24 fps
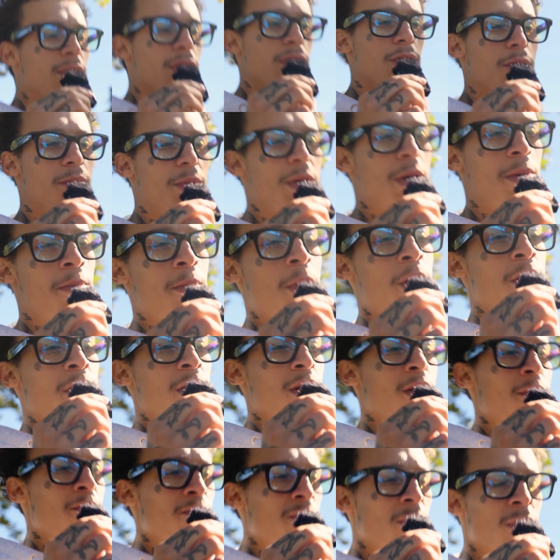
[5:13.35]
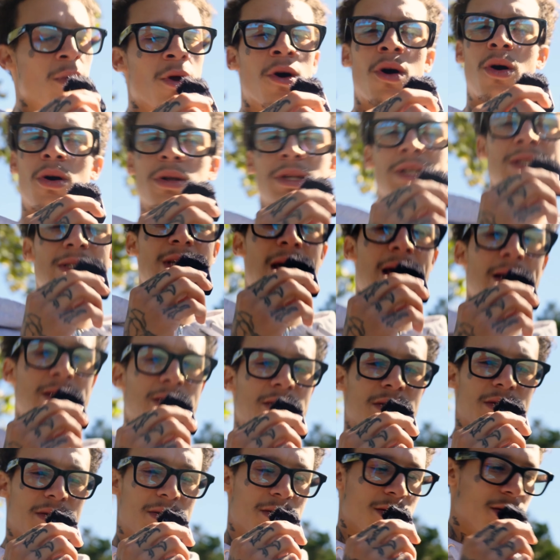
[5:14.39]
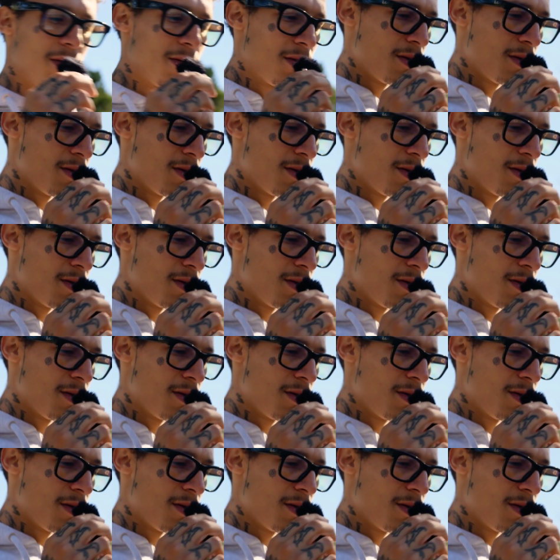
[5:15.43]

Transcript: little bit of money on the taxes.